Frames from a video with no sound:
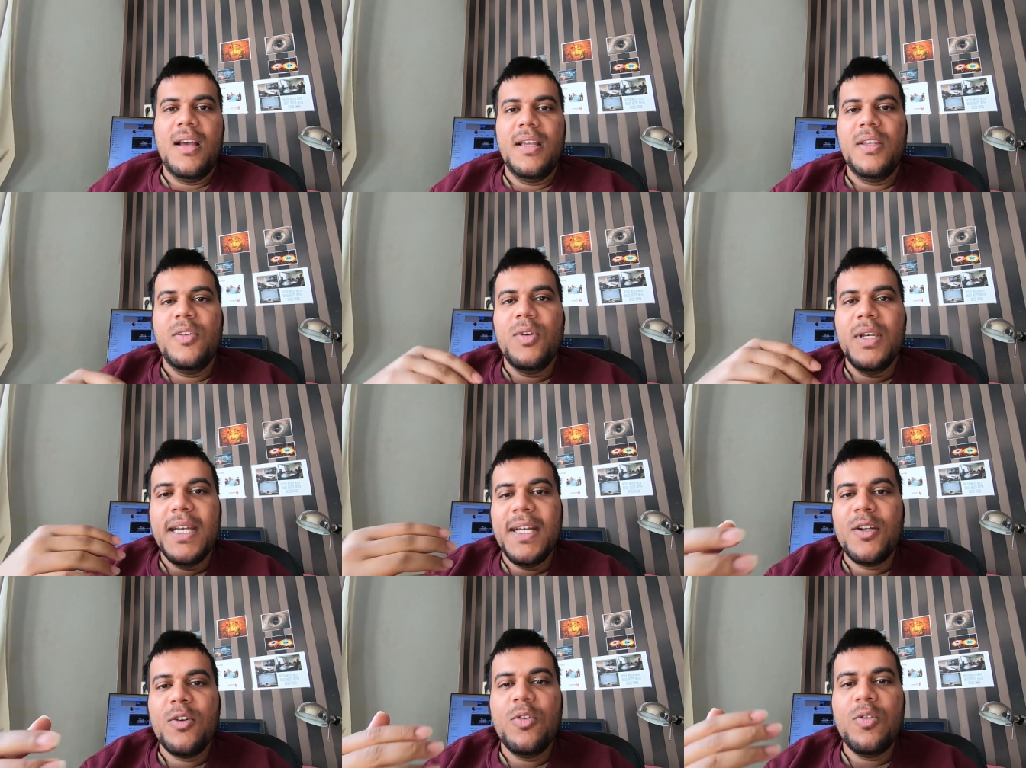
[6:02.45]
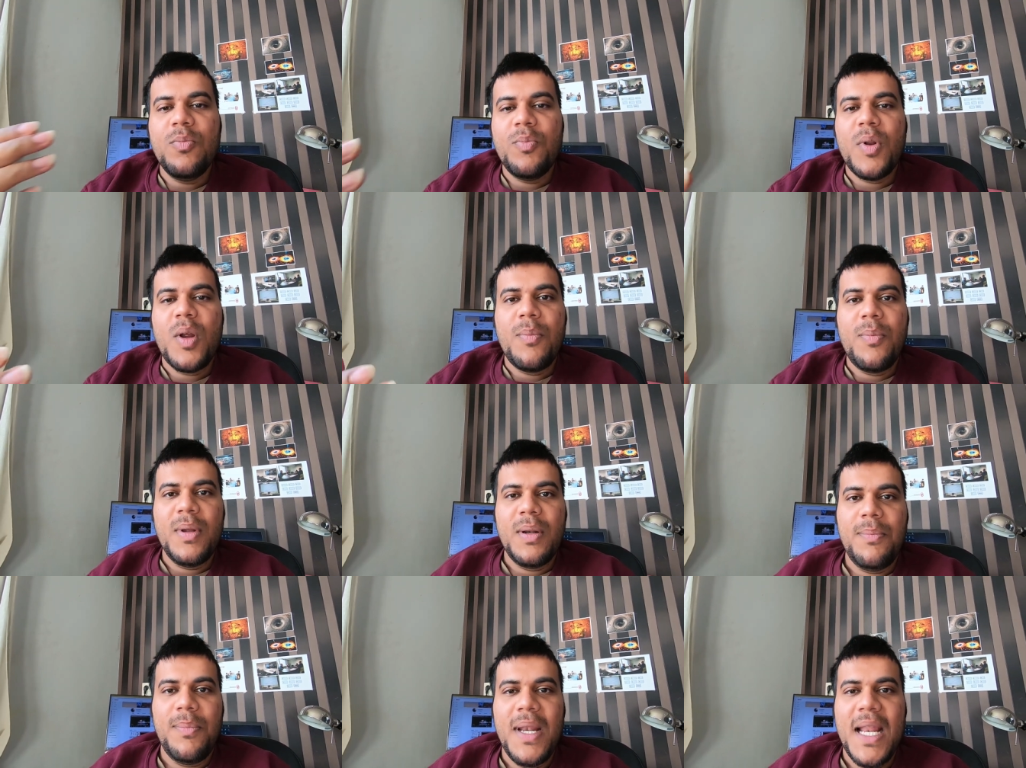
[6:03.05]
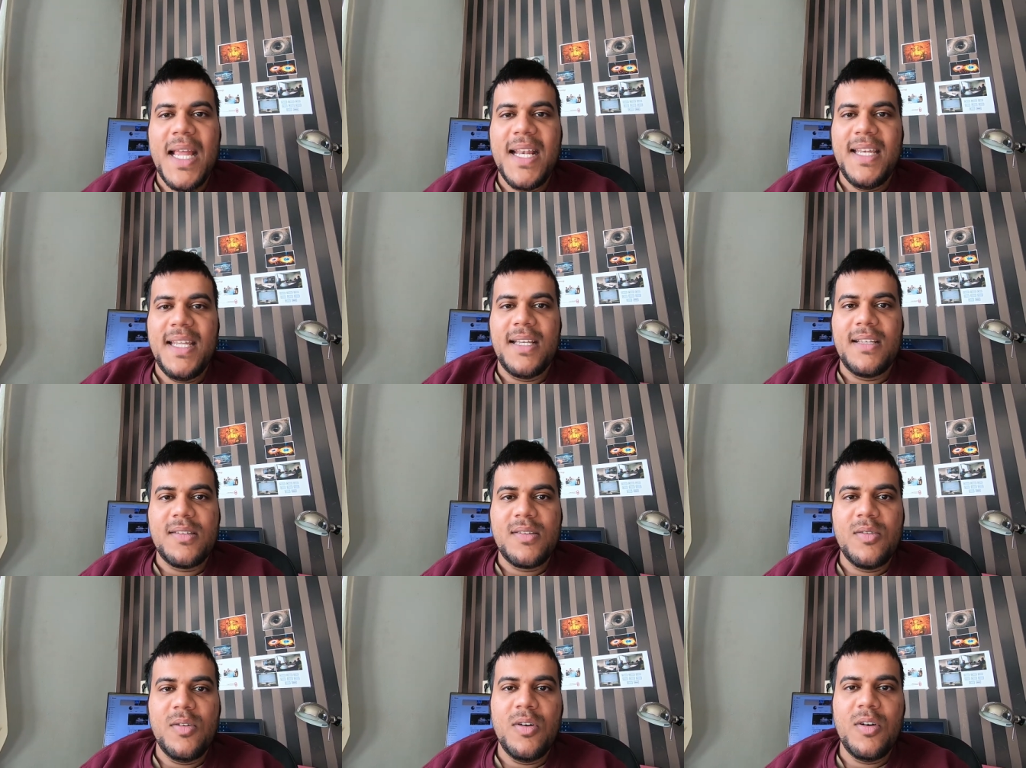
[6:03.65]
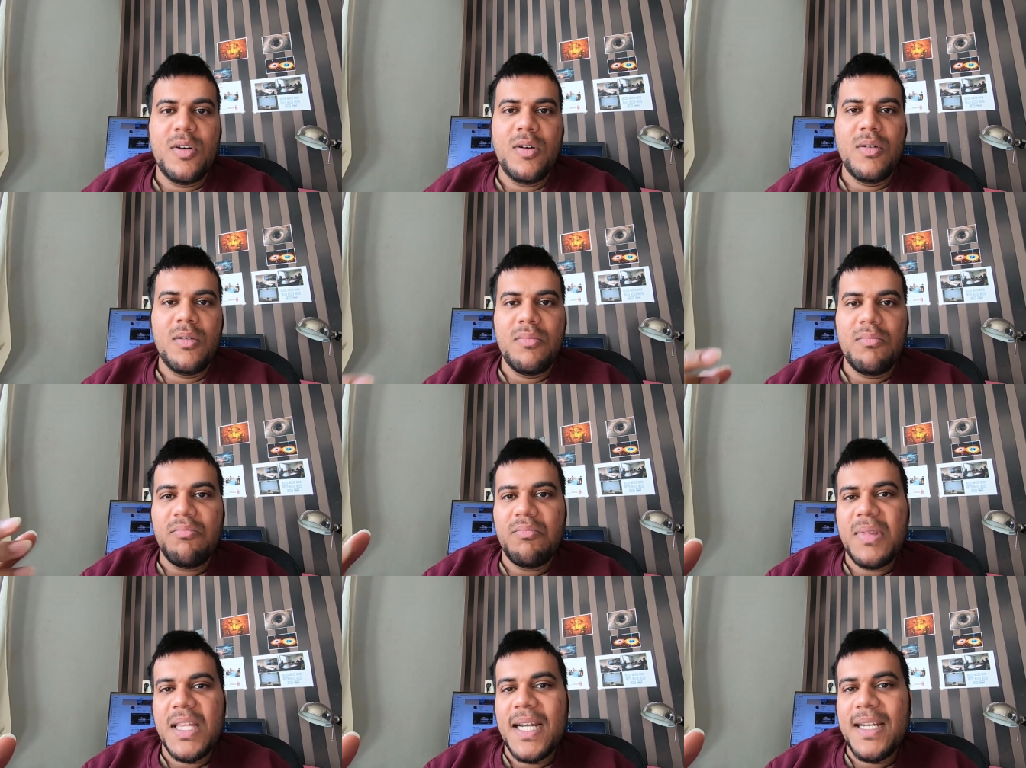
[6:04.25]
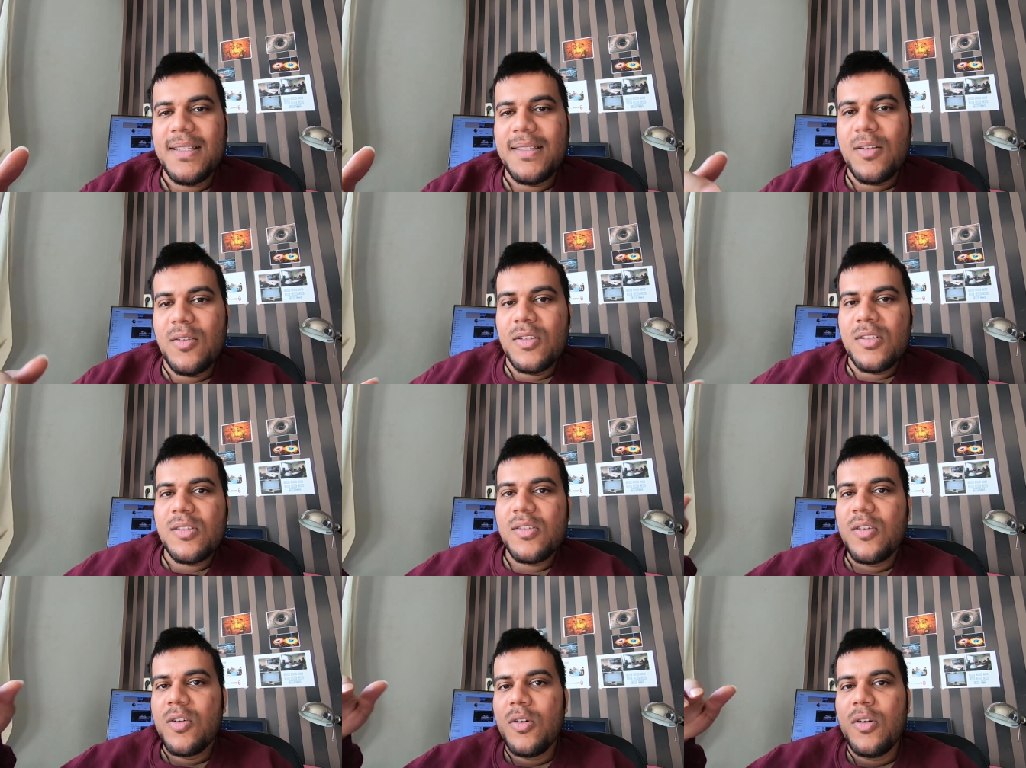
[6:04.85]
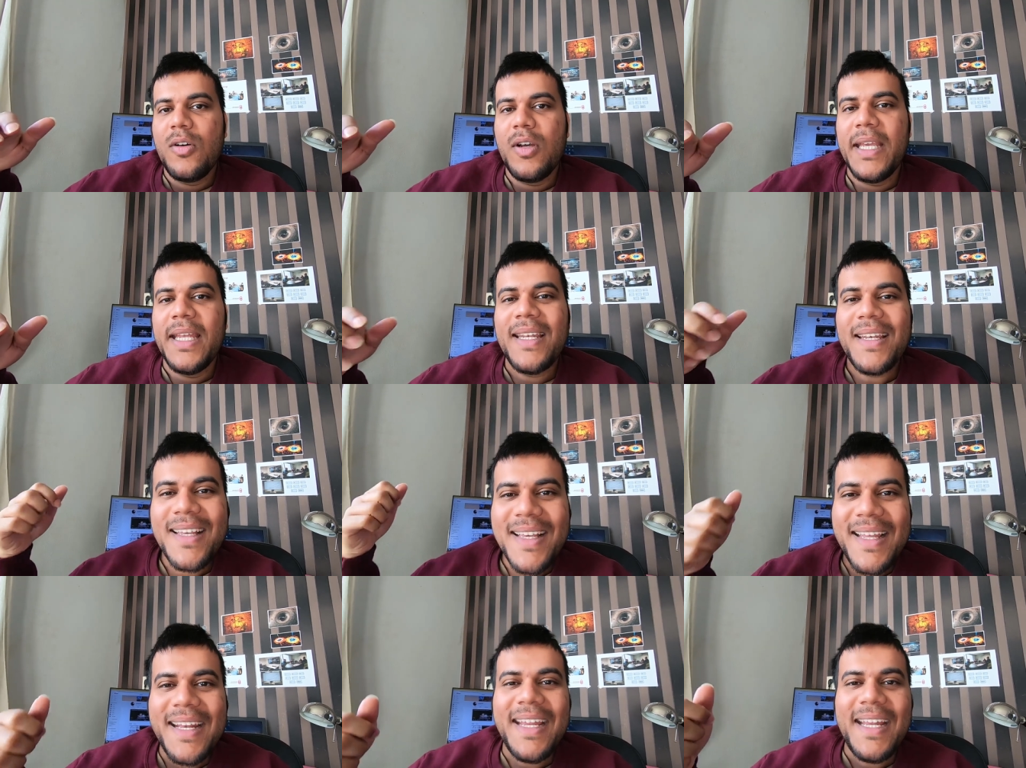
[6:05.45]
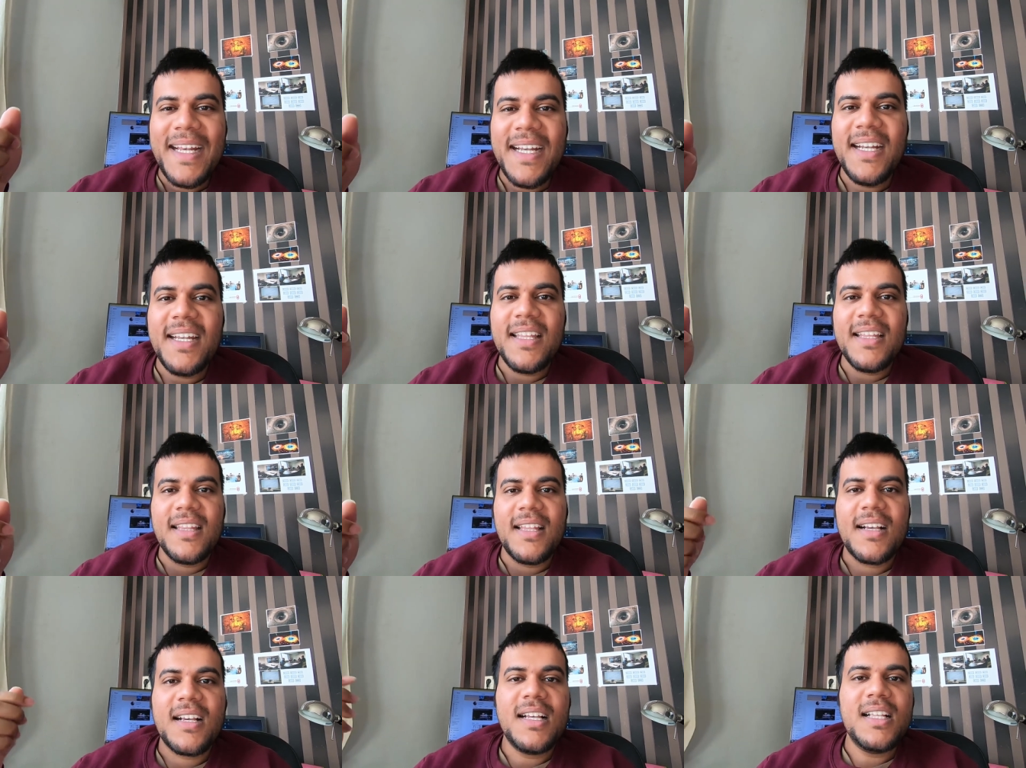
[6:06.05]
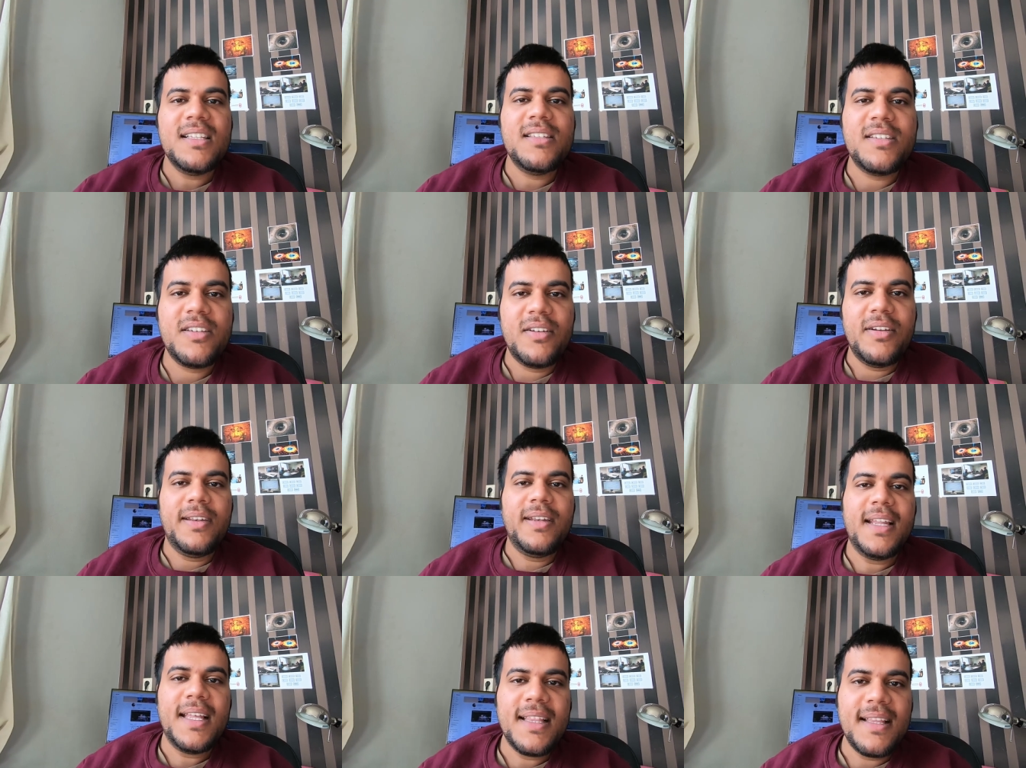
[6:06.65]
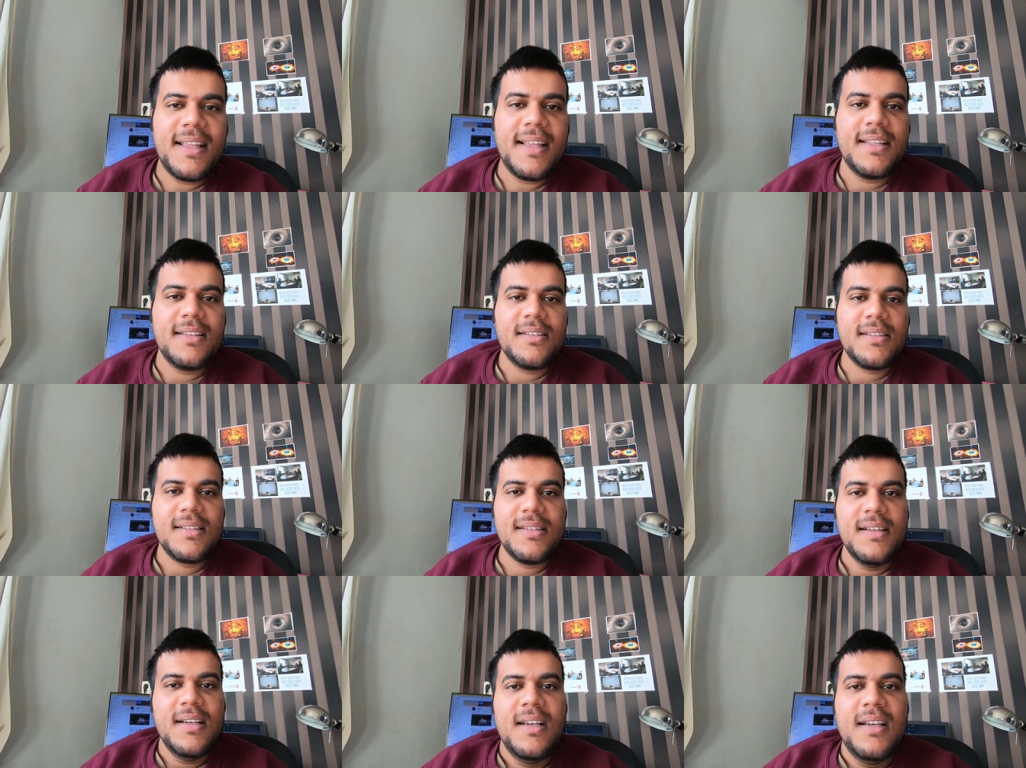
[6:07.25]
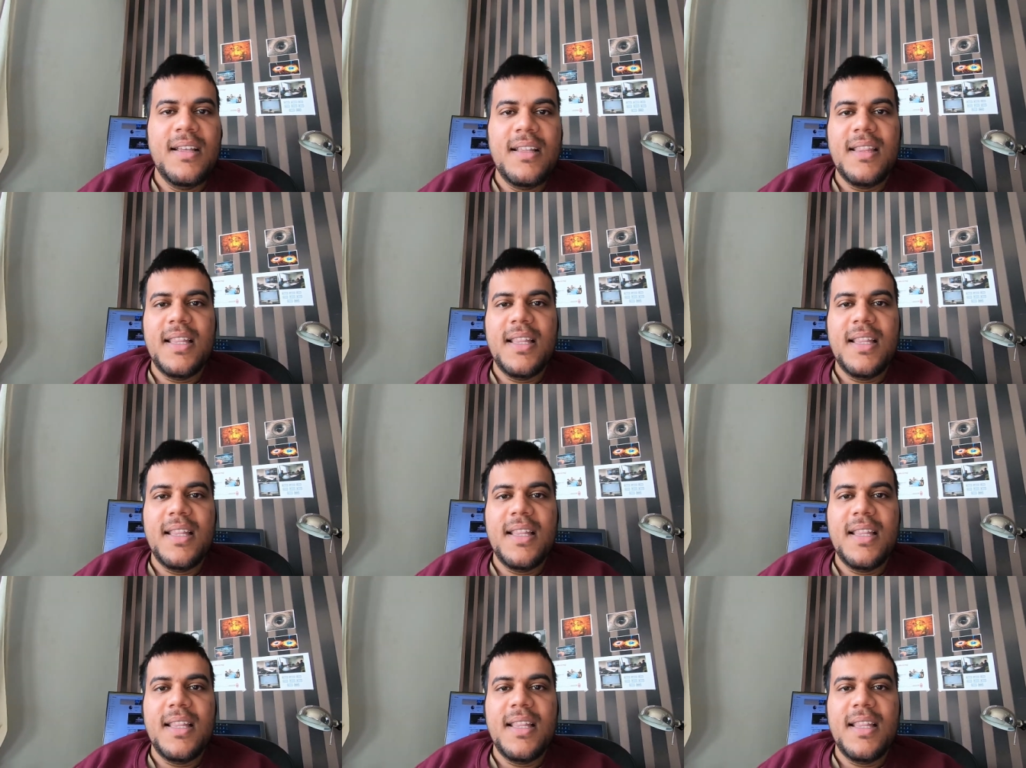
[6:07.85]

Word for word: you need to do proper planning so that is also ingrained in the culture in netherlands